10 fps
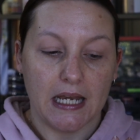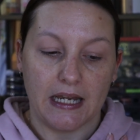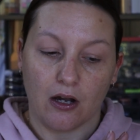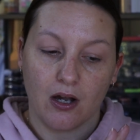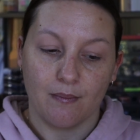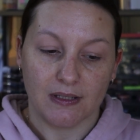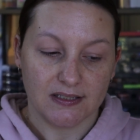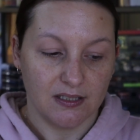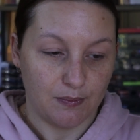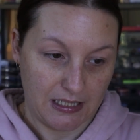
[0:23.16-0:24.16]
Now, I
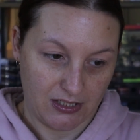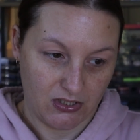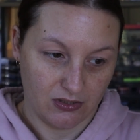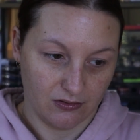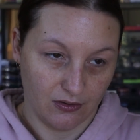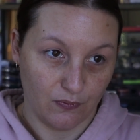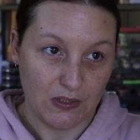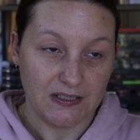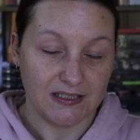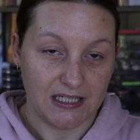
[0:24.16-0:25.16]
must admit,
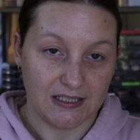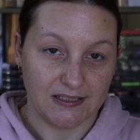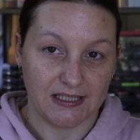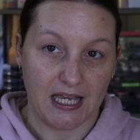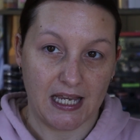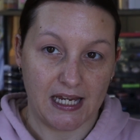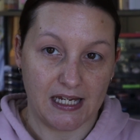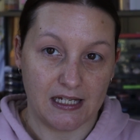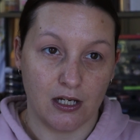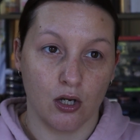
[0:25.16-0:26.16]
this is
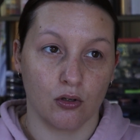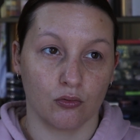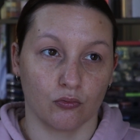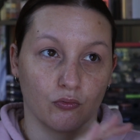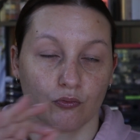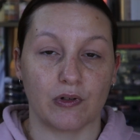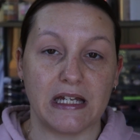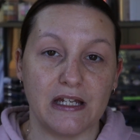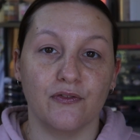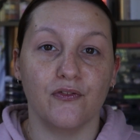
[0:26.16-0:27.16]
a
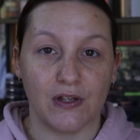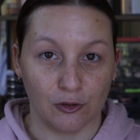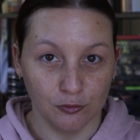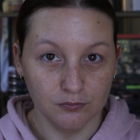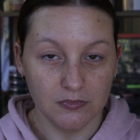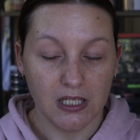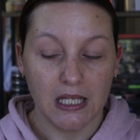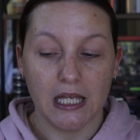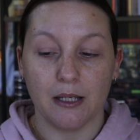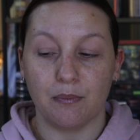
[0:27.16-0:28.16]
refilm
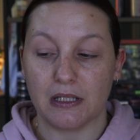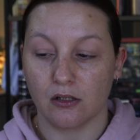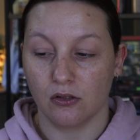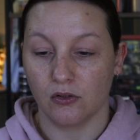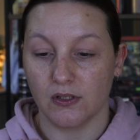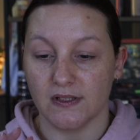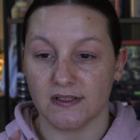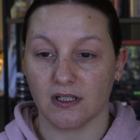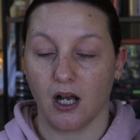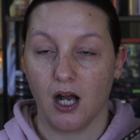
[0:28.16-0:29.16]

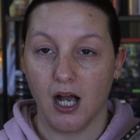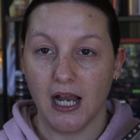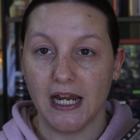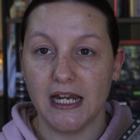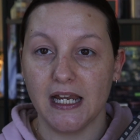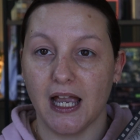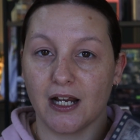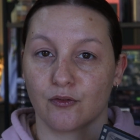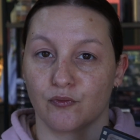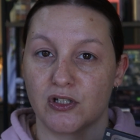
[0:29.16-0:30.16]
because I
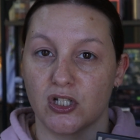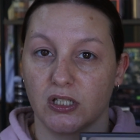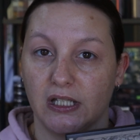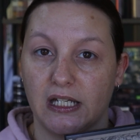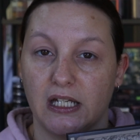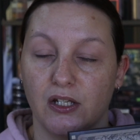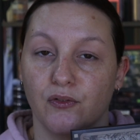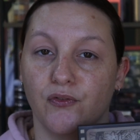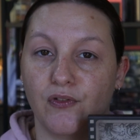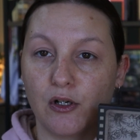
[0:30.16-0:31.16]
had originally
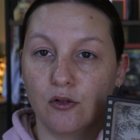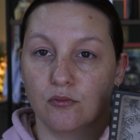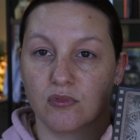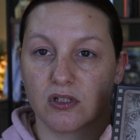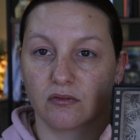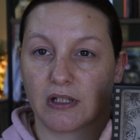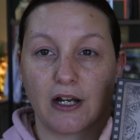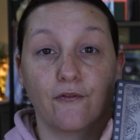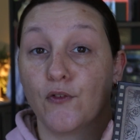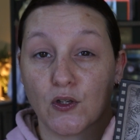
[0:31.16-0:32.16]
filmed like
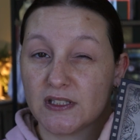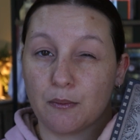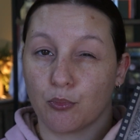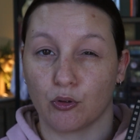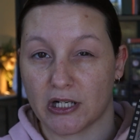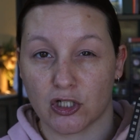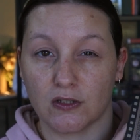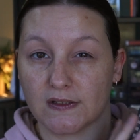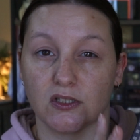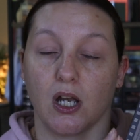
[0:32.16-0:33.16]
a first
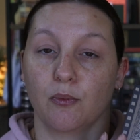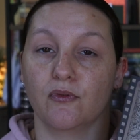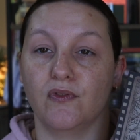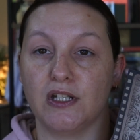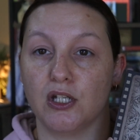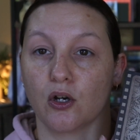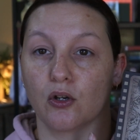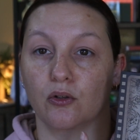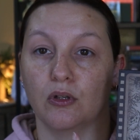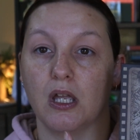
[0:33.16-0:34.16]
impressions type of
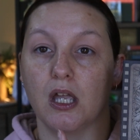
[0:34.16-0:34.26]
video